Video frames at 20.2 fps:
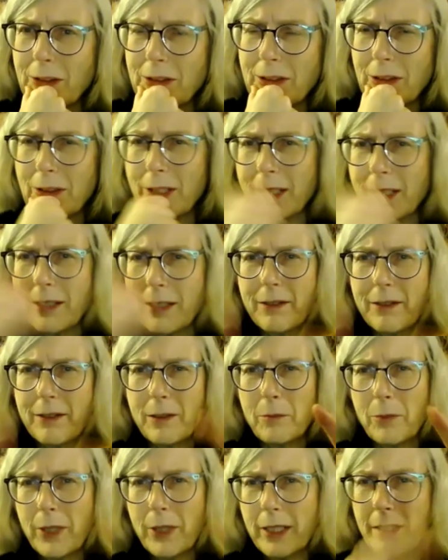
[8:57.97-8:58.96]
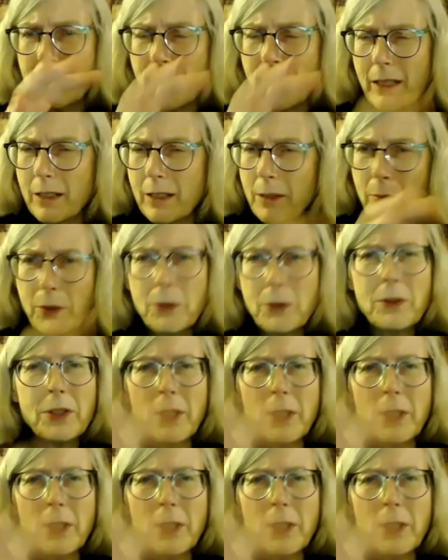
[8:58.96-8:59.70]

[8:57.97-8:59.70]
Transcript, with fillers: So the, the breed, uh, the broods